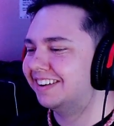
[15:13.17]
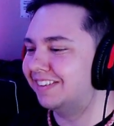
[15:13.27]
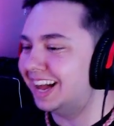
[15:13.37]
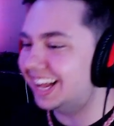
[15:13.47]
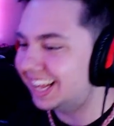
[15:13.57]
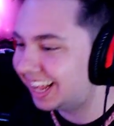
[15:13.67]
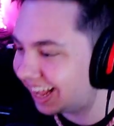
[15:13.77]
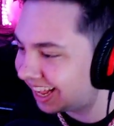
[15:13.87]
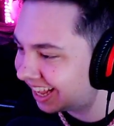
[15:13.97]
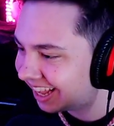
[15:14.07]
What?
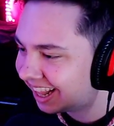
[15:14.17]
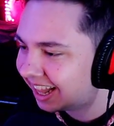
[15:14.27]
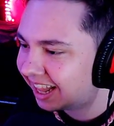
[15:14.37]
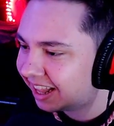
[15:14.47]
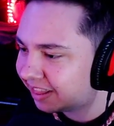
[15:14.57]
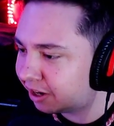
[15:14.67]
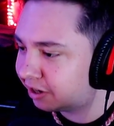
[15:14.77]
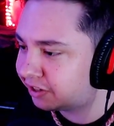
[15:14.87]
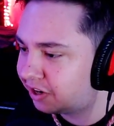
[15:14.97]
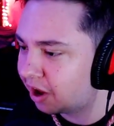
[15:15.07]

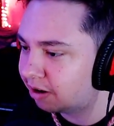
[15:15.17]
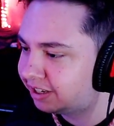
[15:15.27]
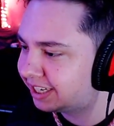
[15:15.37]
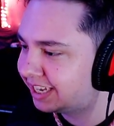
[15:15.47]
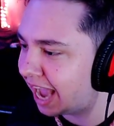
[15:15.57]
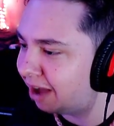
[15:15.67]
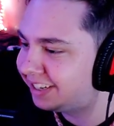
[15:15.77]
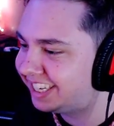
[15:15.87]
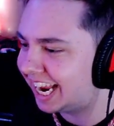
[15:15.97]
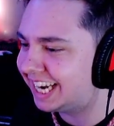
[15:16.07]
There's no
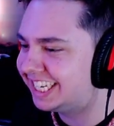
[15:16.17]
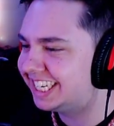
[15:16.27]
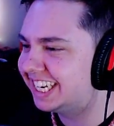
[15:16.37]
scouts at...